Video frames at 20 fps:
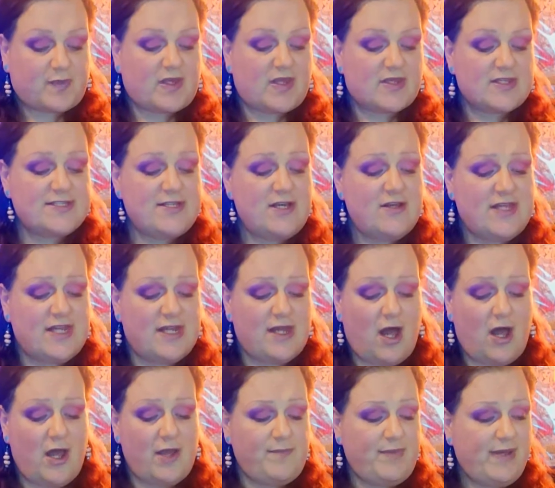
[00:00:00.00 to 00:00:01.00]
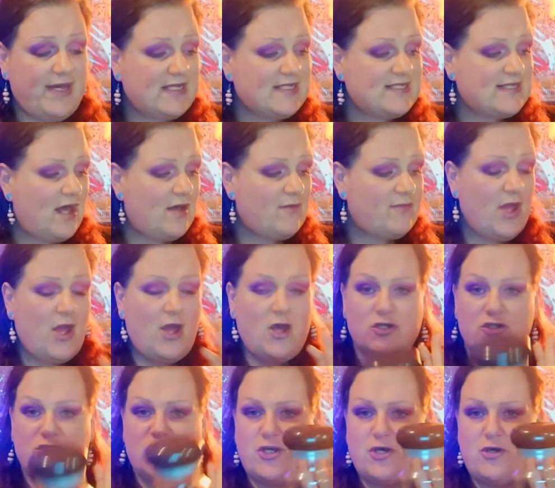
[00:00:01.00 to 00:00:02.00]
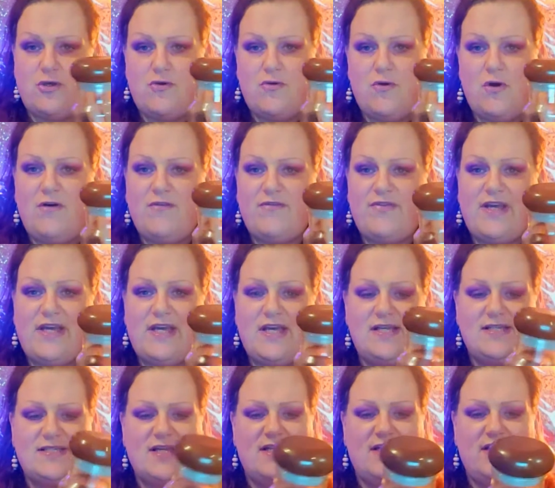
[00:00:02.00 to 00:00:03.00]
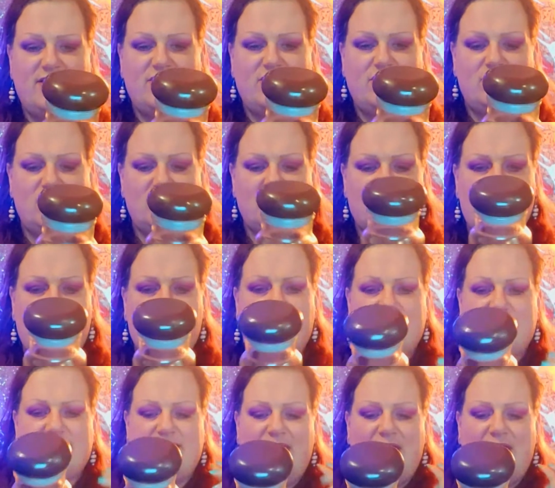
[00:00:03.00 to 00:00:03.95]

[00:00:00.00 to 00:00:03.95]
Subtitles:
So then I picked up 2 of these little jars.